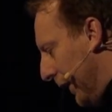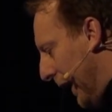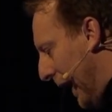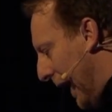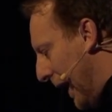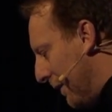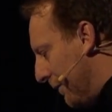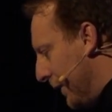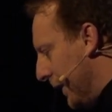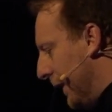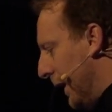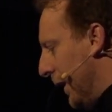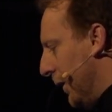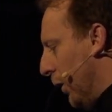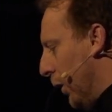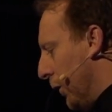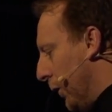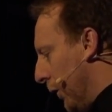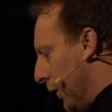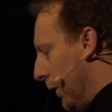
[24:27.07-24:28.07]
heaven and
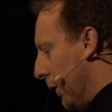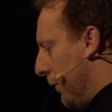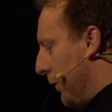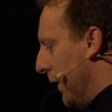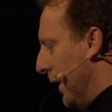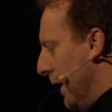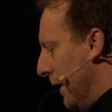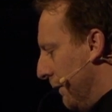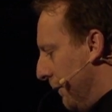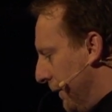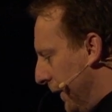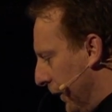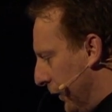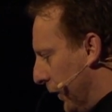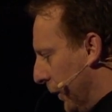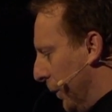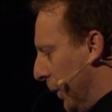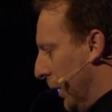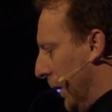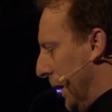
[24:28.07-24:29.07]
on earth,
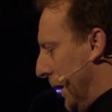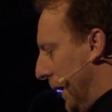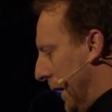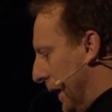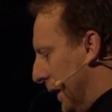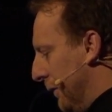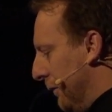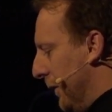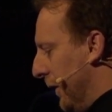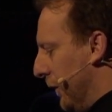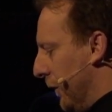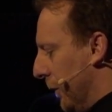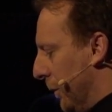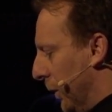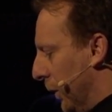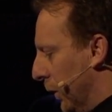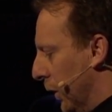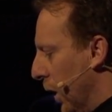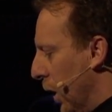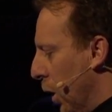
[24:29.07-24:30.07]
visible and
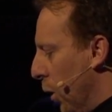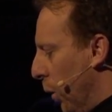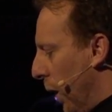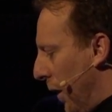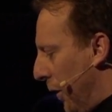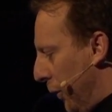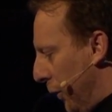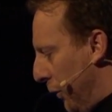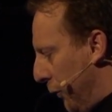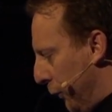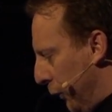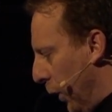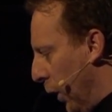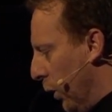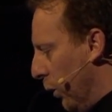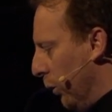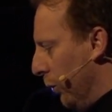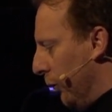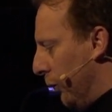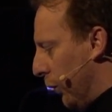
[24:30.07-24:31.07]
invisible, whether
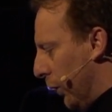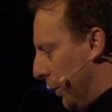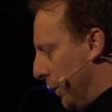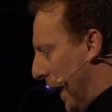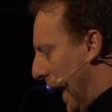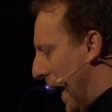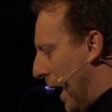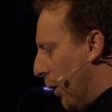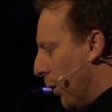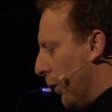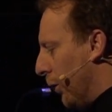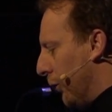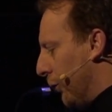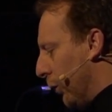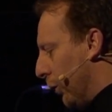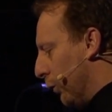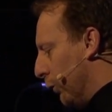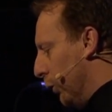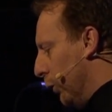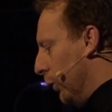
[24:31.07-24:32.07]
thrones or powers
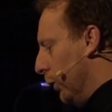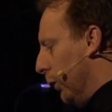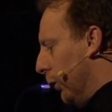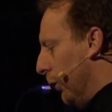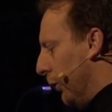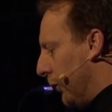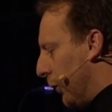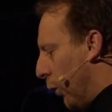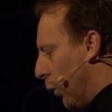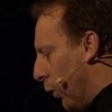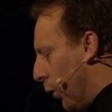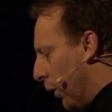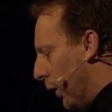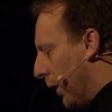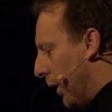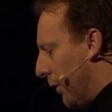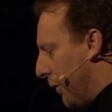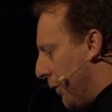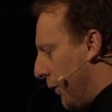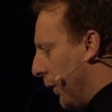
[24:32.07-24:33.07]
or rulers or
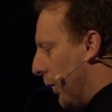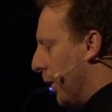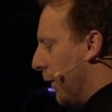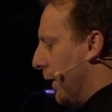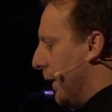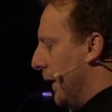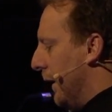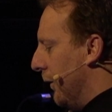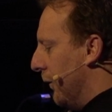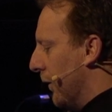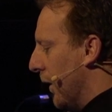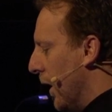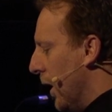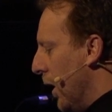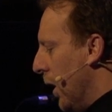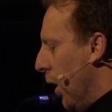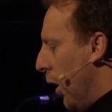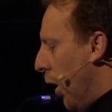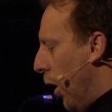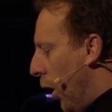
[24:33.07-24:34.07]
authorities,
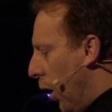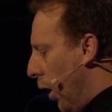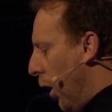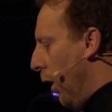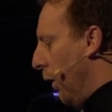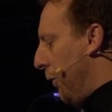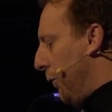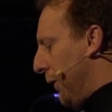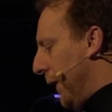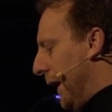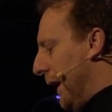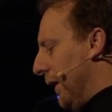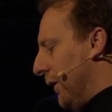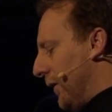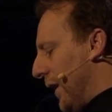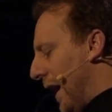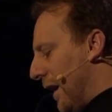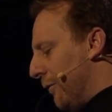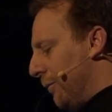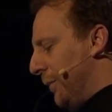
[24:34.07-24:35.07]
all things
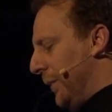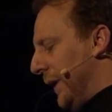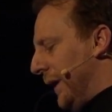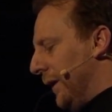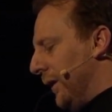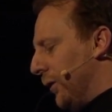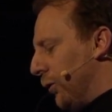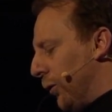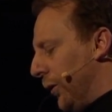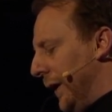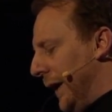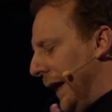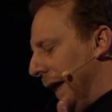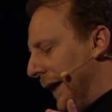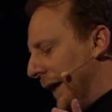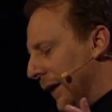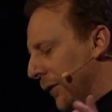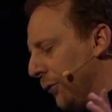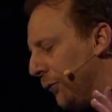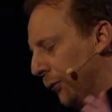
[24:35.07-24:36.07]
have been
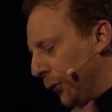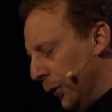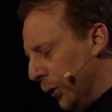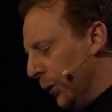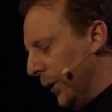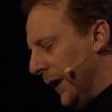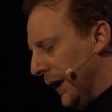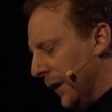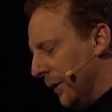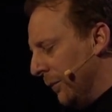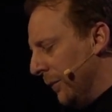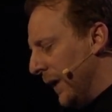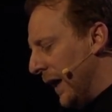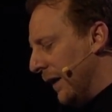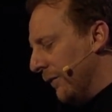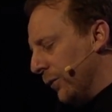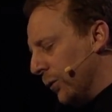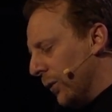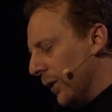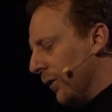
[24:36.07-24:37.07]
created through him.
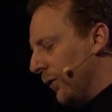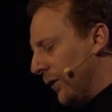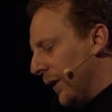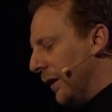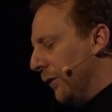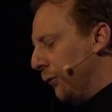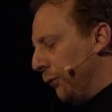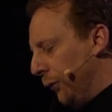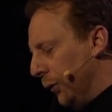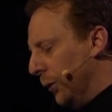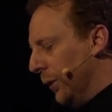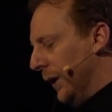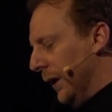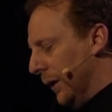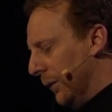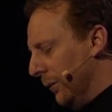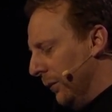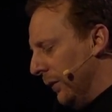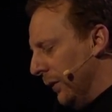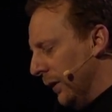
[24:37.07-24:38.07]
Everyone say through
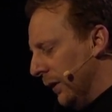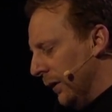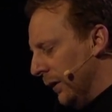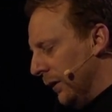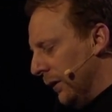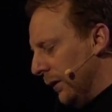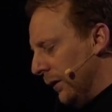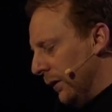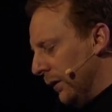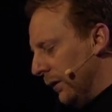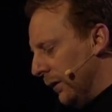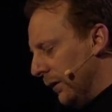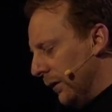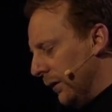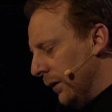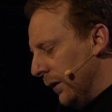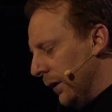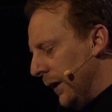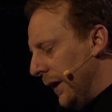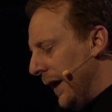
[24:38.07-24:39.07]
him.
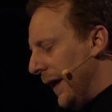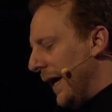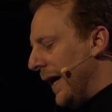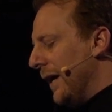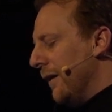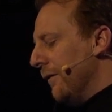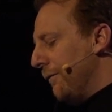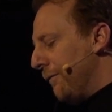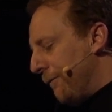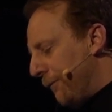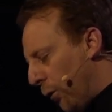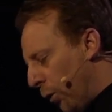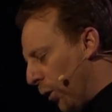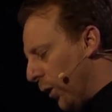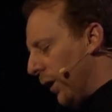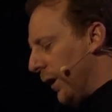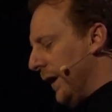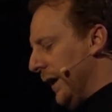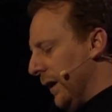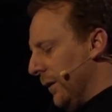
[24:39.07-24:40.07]
And
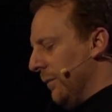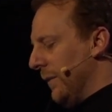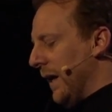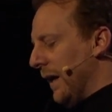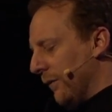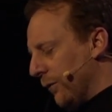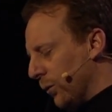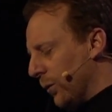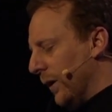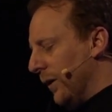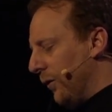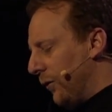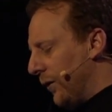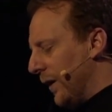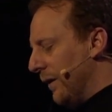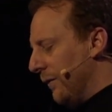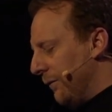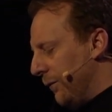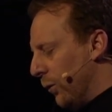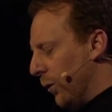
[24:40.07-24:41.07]
for him. Everyone
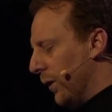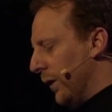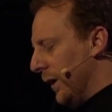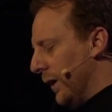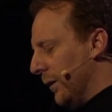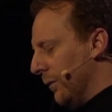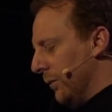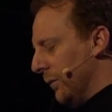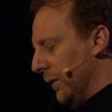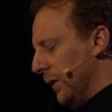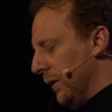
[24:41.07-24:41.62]
say for him.